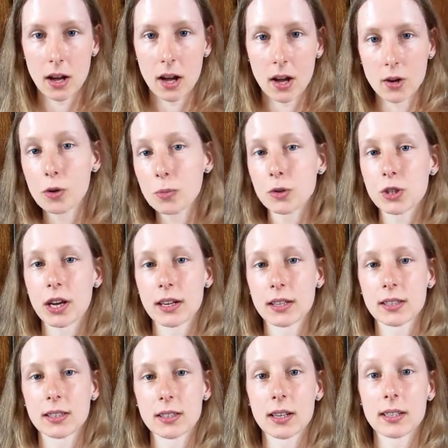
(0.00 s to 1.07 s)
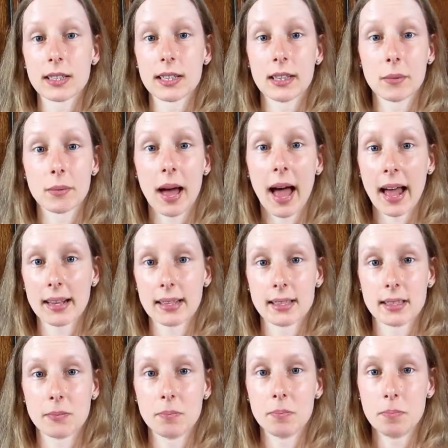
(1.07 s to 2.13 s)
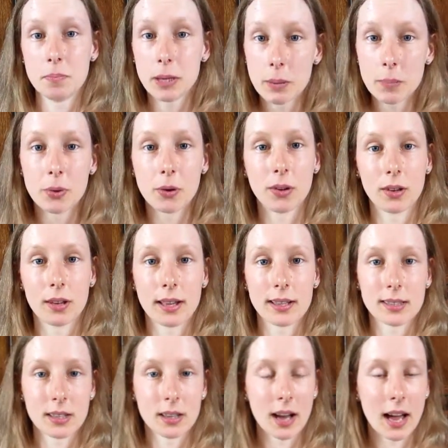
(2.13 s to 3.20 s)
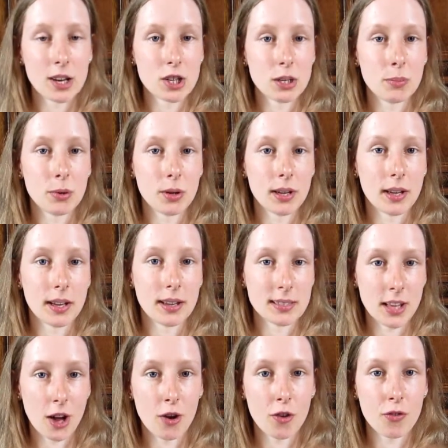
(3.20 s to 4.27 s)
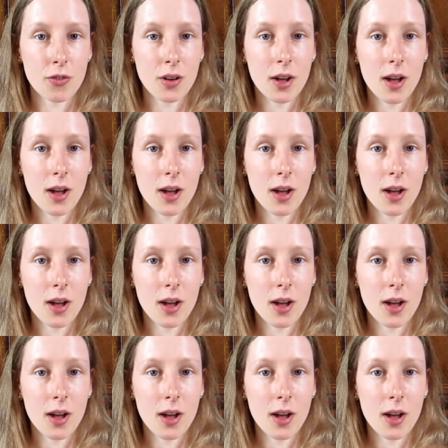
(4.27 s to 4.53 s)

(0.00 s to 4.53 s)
an object, and start seeing them as people, and start actually putting herself